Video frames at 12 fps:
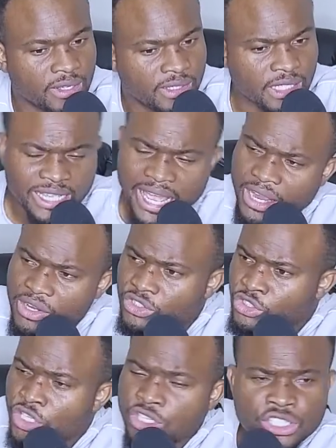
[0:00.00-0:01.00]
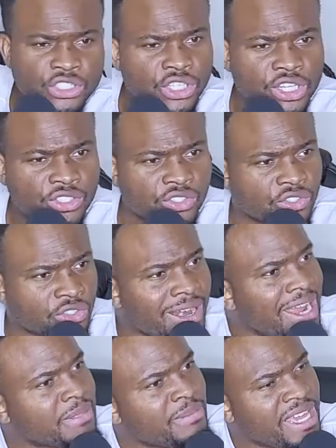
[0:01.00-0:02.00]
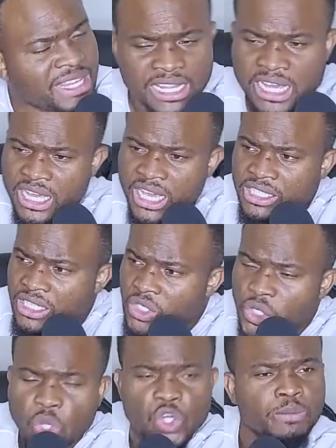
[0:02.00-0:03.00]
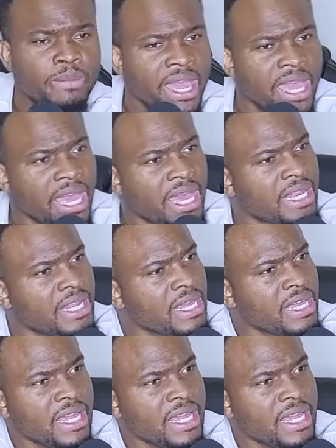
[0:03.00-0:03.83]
He said, Yeah, concerning Jesus Christ, man, he's a good man,